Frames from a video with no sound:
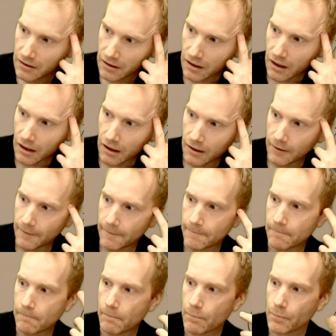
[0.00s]

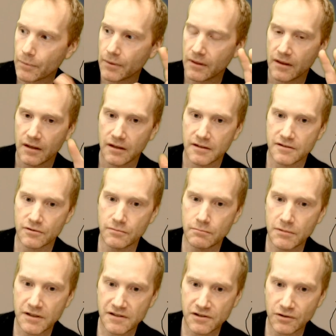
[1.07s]
So in
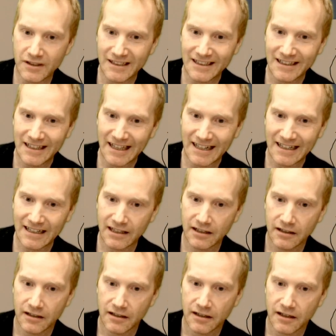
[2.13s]
Myst, you click,
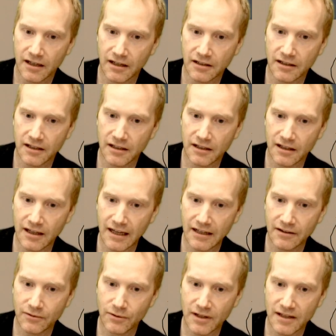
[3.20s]
and
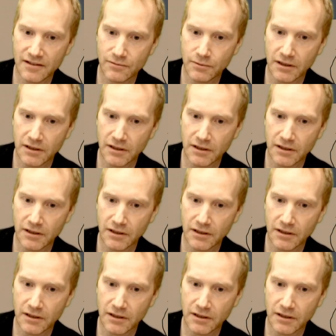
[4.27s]
as we